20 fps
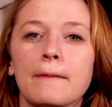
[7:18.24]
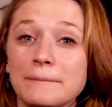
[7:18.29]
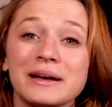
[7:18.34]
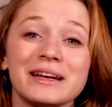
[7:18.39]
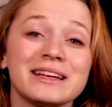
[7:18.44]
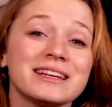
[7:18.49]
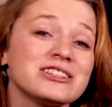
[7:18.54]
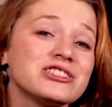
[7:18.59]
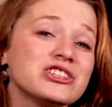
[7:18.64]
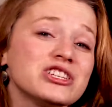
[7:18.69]

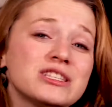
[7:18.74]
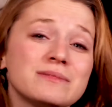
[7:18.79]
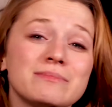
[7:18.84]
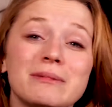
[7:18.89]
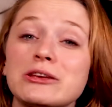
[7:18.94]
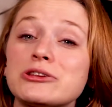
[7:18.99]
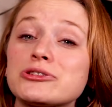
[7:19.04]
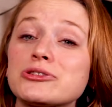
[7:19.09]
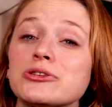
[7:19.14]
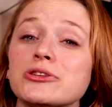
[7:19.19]
But just
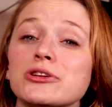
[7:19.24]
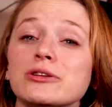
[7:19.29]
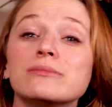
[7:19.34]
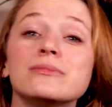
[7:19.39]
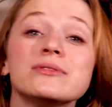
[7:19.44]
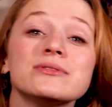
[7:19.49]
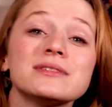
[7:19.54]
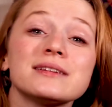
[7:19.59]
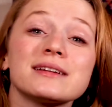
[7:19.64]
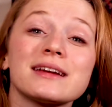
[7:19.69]
make sure your
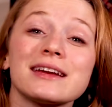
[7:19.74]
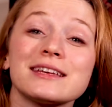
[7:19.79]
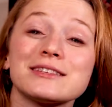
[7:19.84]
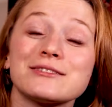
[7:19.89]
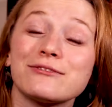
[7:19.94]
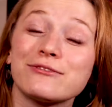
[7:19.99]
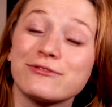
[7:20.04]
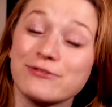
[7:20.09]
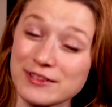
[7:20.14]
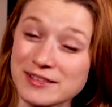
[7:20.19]
music
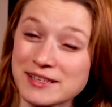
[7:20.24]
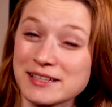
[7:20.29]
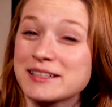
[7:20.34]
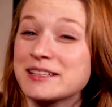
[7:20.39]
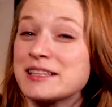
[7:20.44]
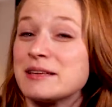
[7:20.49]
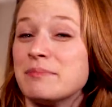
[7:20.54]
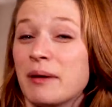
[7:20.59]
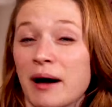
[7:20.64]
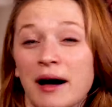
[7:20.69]
is
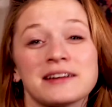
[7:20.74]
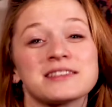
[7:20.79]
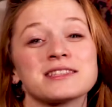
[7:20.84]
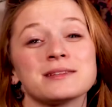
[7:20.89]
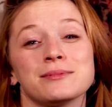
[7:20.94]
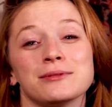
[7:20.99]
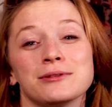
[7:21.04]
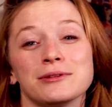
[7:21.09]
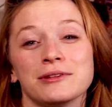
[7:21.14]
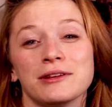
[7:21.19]
physically
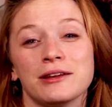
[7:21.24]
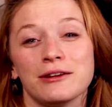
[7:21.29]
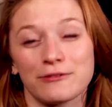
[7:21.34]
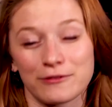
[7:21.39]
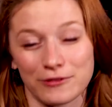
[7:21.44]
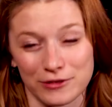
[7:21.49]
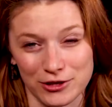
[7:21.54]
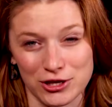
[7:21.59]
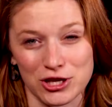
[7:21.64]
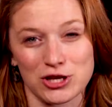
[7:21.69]
possible
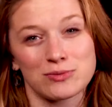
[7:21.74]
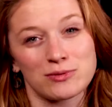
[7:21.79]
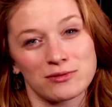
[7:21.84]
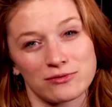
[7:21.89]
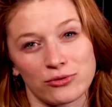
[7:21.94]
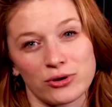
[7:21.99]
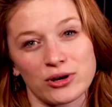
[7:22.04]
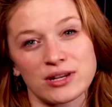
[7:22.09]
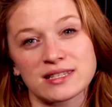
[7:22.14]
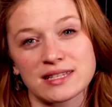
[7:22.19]
for the human
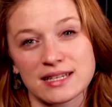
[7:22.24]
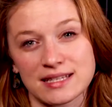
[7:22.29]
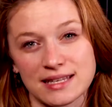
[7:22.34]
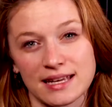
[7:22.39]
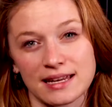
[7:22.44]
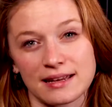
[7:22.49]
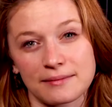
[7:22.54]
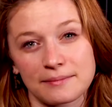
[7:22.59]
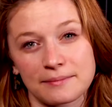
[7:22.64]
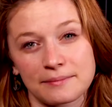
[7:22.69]
voice to
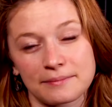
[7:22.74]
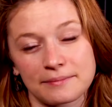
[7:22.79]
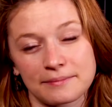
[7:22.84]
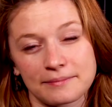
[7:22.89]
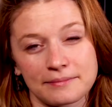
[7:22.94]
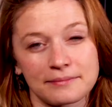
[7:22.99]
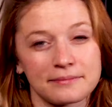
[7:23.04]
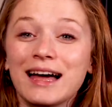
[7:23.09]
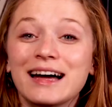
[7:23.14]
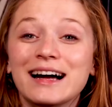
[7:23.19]
sing.
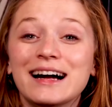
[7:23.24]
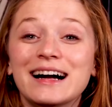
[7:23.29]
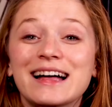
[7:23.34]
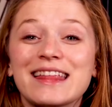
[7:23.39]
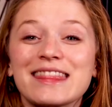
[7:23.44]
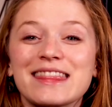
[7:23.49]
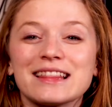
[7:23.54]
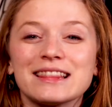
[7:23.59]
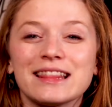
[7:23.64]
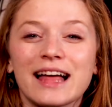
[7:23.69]

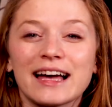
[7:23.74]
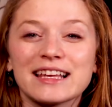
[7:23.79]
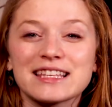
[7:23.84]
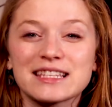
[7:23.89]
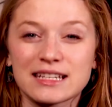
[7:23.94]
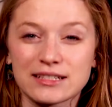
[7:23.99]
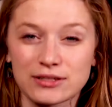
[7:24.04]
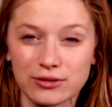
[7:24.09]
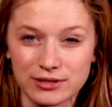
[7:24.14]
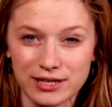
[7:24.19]
The
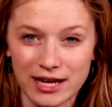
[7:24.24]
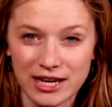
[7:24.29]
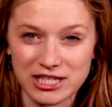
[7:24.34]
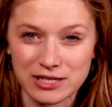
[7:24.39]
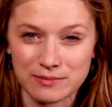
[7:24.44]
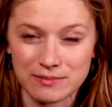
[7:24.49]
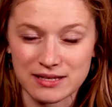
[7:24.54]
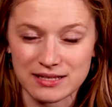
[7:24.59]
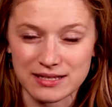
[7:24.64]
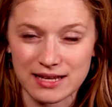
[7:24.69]
last
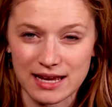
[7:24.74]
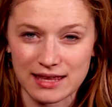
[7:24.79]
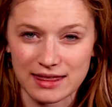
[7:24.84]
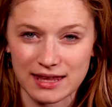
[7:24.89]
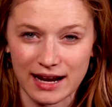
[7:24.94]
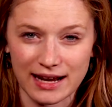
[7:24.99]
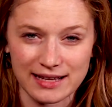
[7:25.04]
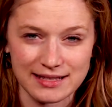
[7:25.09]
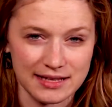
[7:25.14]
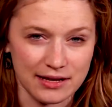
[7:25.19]
notation mistake
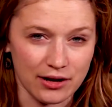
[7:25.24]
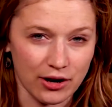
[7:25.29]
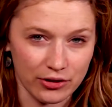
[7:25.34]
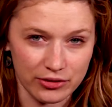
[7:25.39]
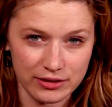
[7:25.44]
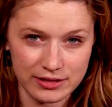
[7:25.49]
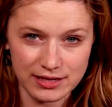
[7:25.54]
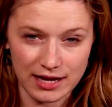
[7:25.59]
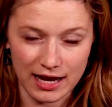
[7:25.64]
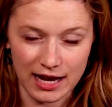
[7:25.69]
that I see all
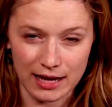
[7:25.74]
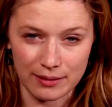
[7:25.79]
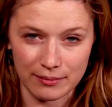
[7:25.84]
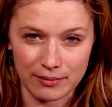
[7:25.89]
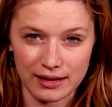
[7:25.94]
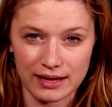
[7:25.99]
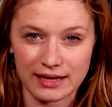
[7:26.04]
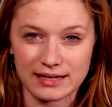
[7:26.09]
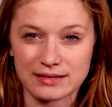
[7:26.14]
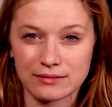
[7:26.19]
the time
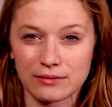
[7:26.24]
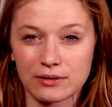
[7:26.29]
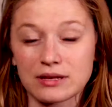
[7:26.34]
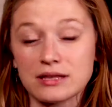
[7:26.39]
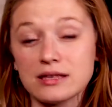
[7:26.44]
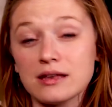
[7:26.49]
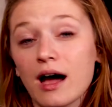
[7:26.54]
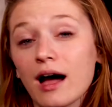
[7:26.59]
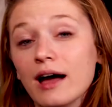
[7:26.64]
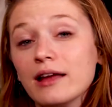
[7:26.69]
is
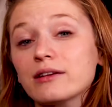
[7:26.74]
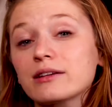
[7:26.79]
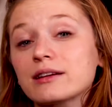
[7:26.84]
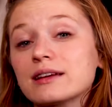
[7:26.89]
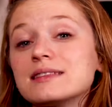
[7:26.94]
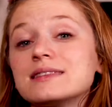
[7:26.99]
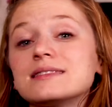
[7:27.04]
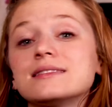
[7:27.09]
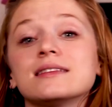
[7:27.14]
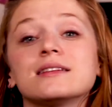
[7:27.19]
not
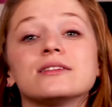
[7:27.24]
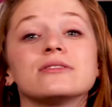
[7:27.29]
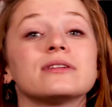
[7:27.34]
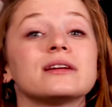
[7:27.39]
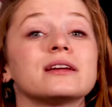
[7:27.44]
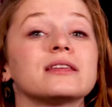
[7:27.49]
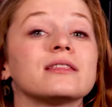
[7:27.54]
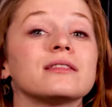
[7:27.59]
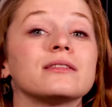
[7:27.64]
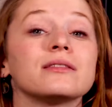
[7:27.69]

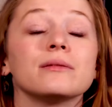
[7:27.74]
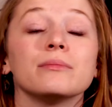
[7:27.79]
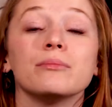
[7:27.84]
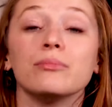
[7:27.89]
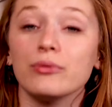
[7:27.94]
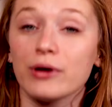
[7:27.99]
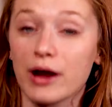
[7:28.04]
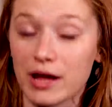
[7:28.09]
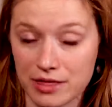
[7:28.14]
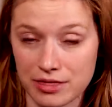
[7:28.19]
considering the
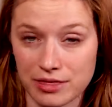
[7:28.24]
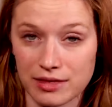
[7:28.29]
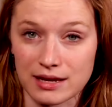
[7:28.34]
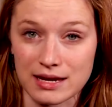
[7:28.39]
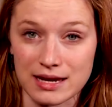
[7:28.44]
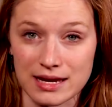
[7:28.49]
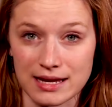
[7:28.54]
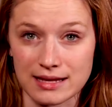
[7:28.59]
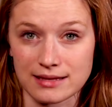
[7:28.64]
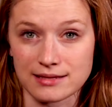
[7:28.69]
breath
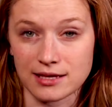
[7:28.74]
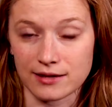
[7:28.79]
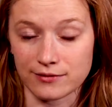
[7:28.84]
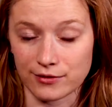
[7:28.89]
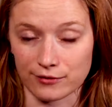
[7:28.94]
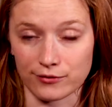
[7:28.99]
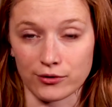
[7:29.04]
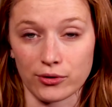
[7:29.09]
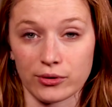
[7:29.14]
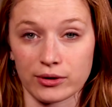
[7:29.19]
needs of
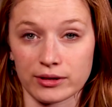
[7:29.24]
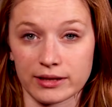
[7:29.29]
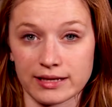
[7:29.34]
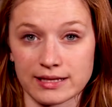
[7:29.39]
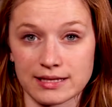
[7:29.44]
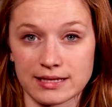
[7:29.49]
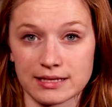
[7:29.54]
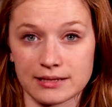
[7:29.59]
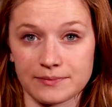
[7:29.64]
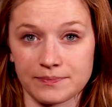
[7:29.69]
your
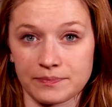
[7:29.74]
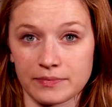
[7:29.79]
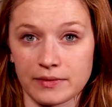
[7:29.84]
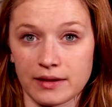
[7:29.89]
vocalist.